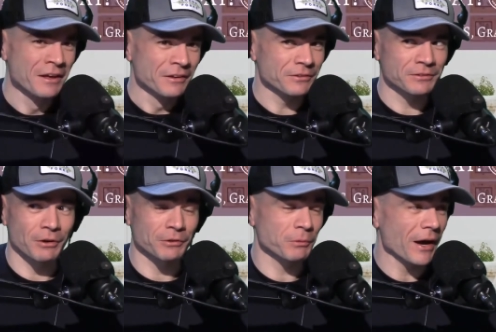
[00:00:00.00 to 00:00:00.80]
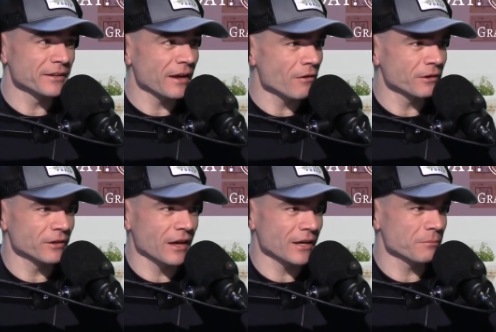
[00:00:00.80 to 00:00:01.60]
So, so as we wind down here,
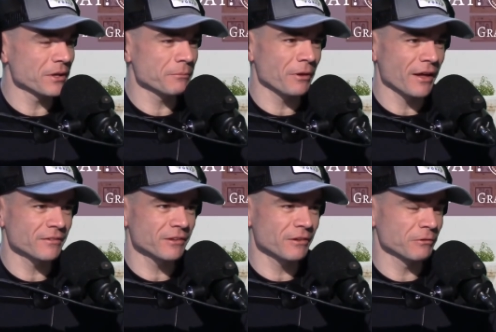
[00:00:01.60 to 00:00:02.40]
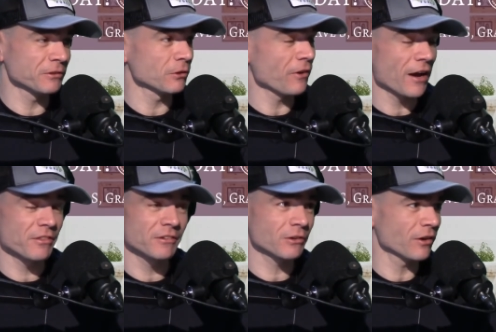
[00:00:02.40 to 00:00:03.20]
do you got any big plans here that we survived
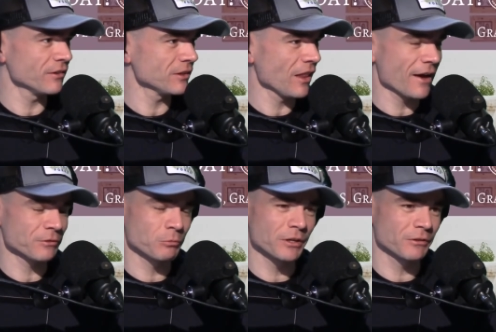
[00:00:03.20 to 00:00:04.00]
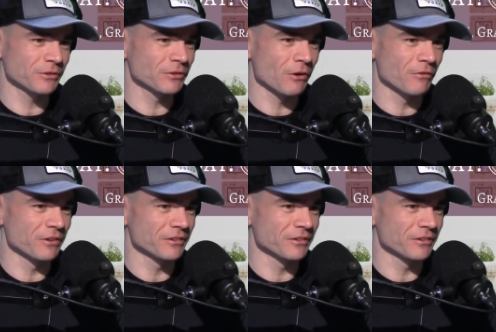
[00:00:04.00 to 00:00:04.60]
this crazy last week or so of this oh,